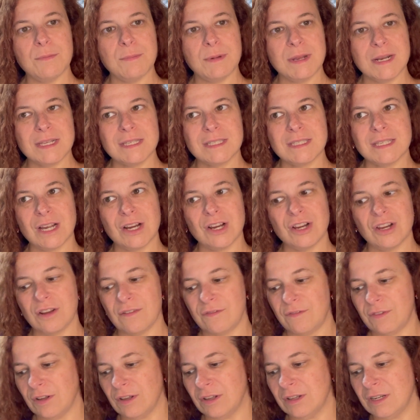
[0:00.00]
minutes later
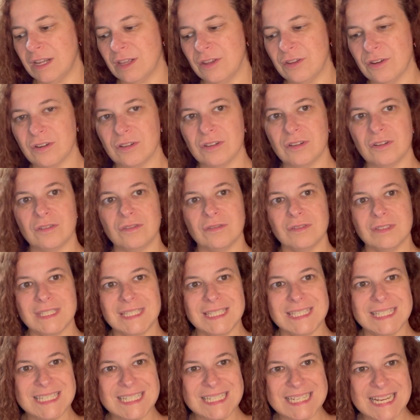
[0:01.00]
you'd feel another little
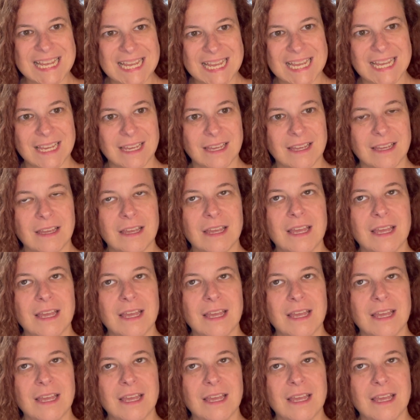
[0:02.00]
sting